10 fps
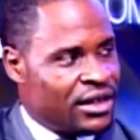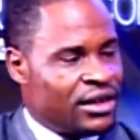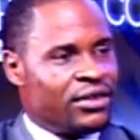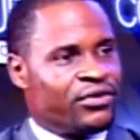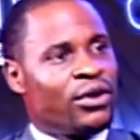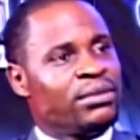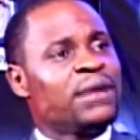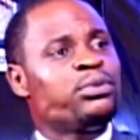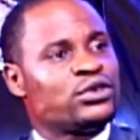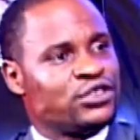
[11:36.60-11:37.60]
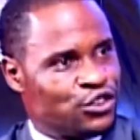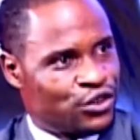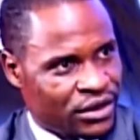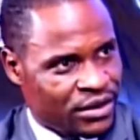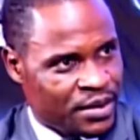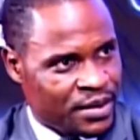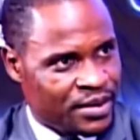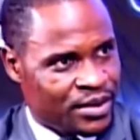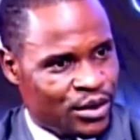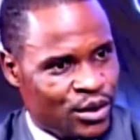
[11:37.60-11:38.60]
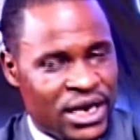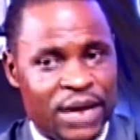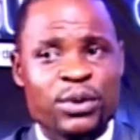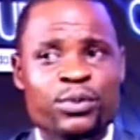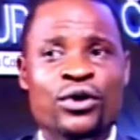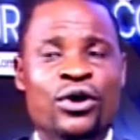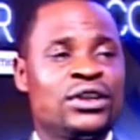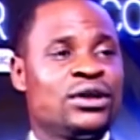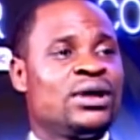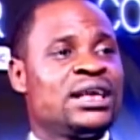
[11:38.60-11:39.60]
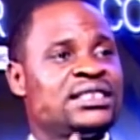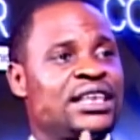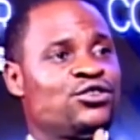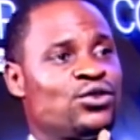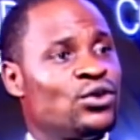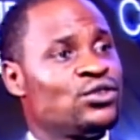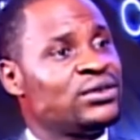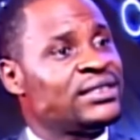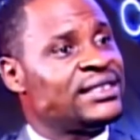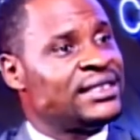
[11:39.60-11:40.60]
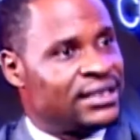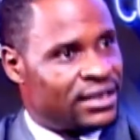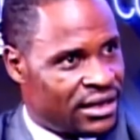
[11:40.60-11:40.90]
From that position, the people on the other side should also see